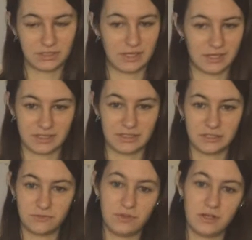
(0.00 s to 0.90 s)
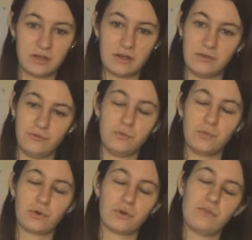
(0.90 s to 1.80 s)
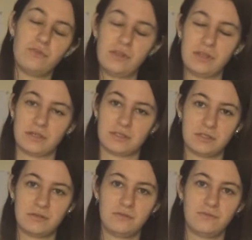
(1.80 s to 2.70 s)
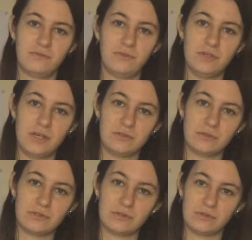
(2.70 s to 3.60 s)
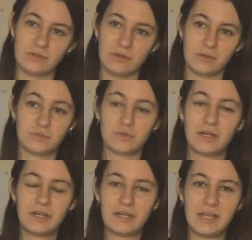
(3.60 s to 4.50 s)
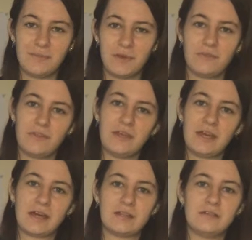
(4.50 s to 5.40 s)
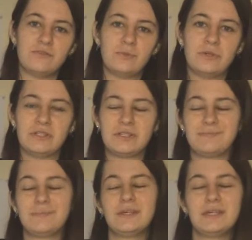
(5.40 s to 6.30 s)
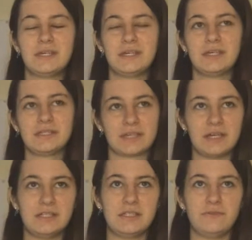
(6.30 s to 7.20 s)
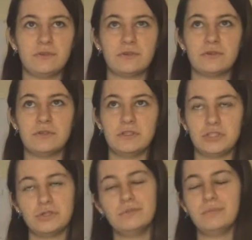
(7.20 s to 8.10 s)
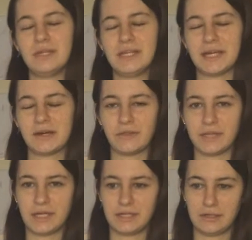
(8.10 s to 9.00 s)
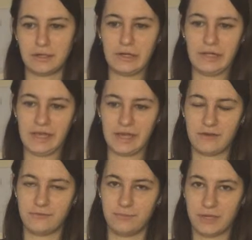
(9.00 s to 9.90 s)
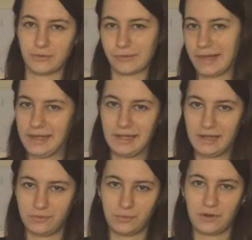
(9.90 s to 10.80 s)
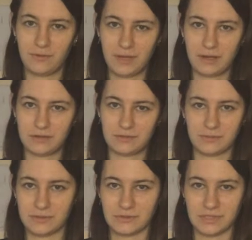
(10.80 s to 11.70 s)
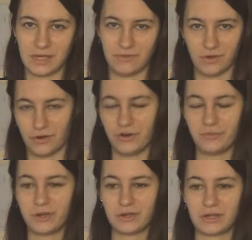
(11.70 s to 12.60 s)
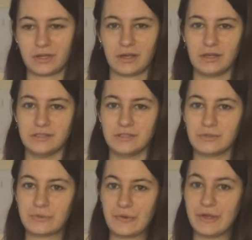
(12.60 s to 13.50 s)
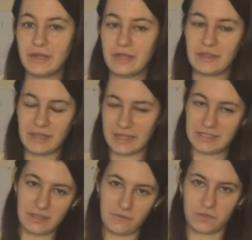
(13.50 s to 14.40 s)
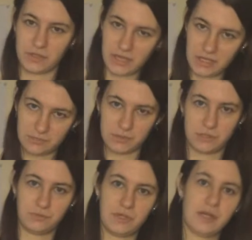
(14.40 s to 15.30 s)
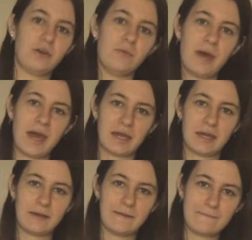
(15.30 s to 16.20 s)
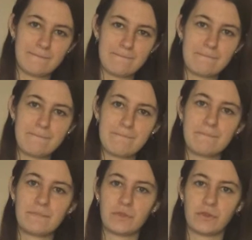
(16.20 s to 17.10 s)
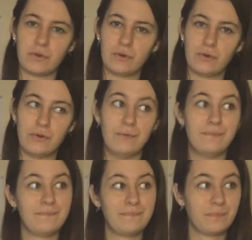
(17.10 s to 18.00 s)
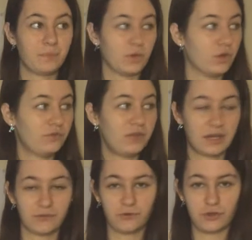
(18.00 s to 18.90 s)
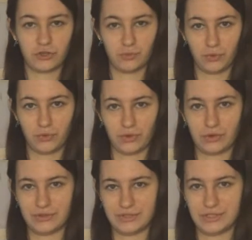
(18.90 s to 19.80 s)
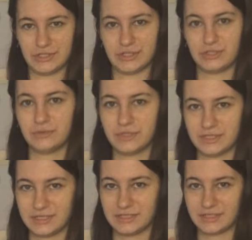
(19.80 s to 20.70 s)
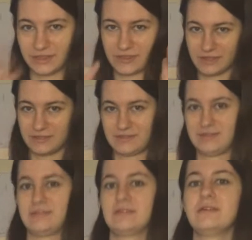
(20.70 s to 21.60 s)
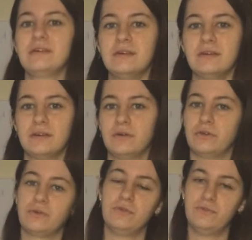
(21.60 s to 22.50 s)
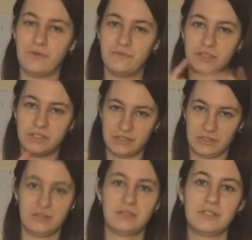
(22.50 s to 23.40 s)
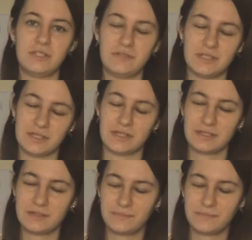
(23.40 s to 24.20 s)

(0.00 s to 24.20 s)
like this video and a few more over the next few days or so. I'm trying to keep everything active, but it's kind of difficult. It shouldn't be now that I only have my online life to worry about, because I have no homework until the 18th of July, which is when I go back. So hopefully I can focus more on just doing this along with fanfiction and doing art.